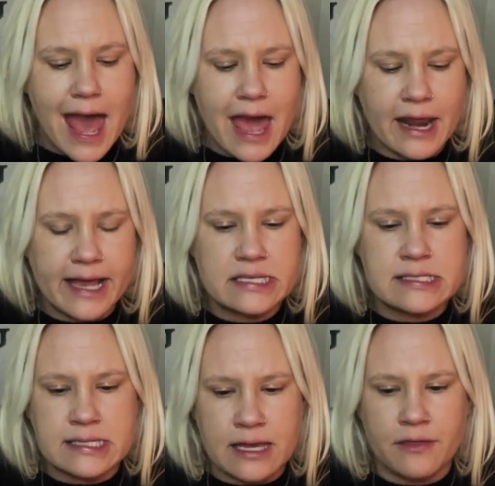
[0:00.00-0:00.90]
And I
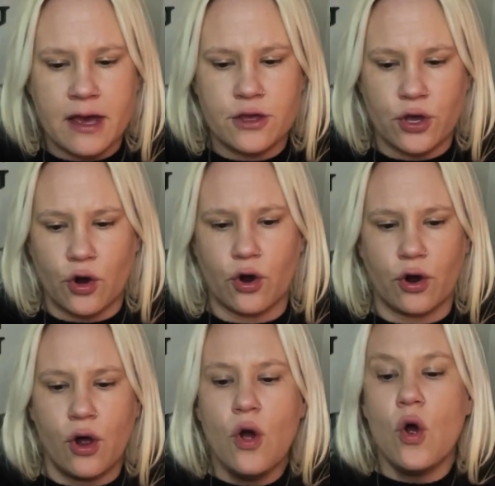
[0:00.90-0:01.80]
see that
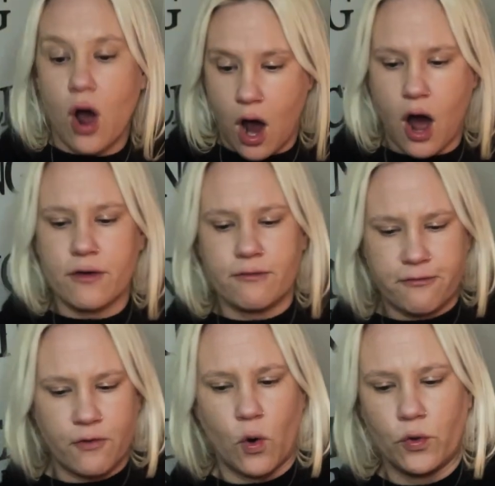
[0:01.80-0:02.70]
you're
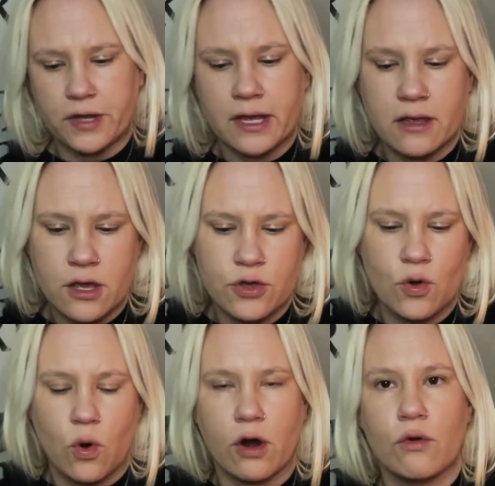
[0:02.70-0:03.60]
unfolding,
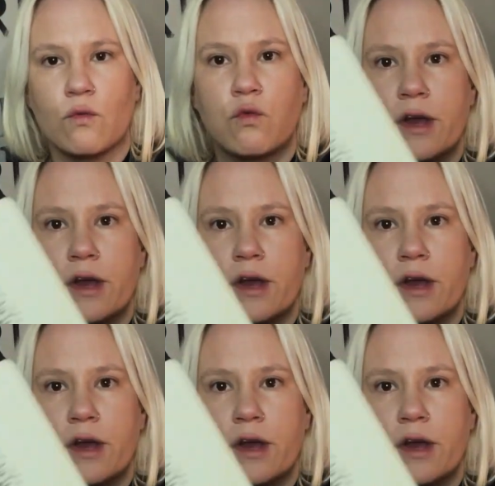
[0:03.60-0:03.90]
you're